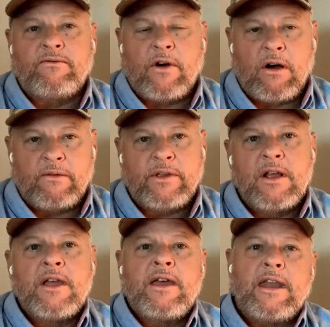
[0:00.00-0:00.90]
involved
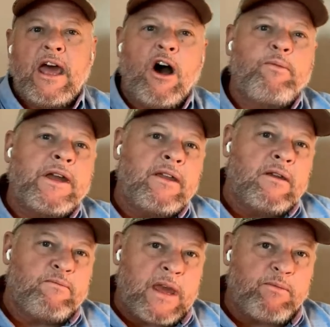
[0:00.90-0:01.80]
in helping
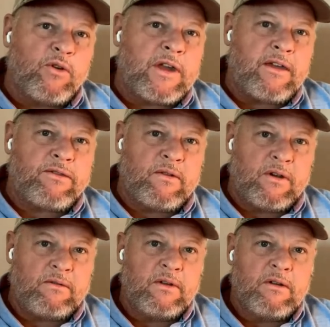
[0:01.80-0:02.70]
people get
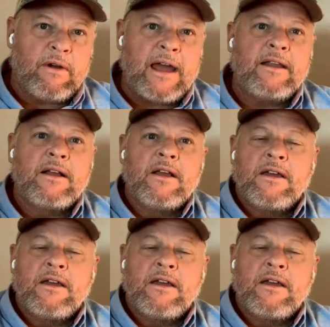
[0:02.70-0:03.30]
through, right?